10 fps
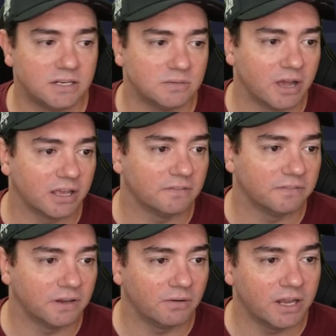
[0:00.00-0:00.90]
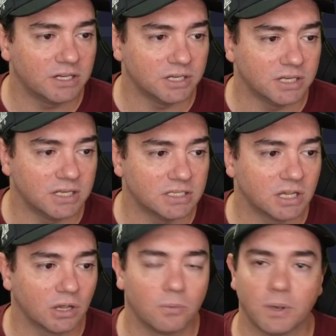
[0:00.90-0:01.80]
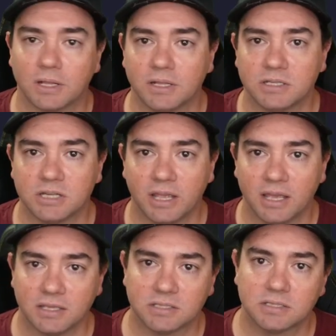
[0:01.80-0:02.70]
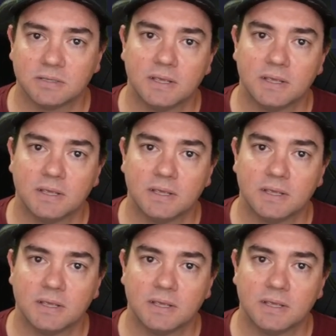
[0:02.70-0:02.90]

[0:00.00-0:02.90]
to my configuration is quick-lint-js.